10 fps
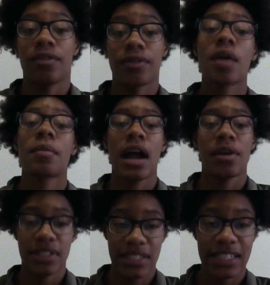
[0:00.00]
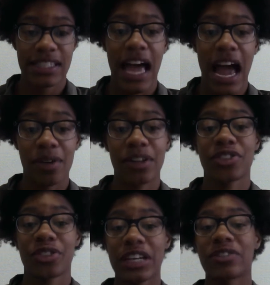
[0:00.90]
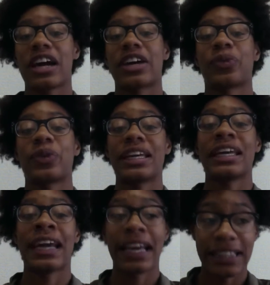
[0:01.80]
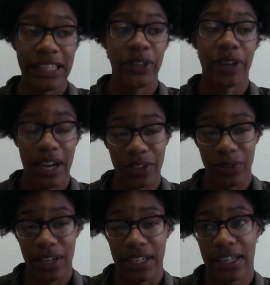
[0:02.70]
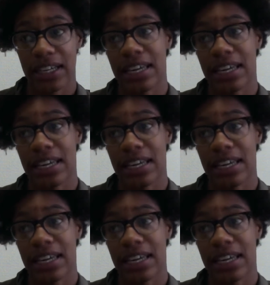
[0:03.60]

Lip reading: From our 6-hour train ride, we hit the ground running.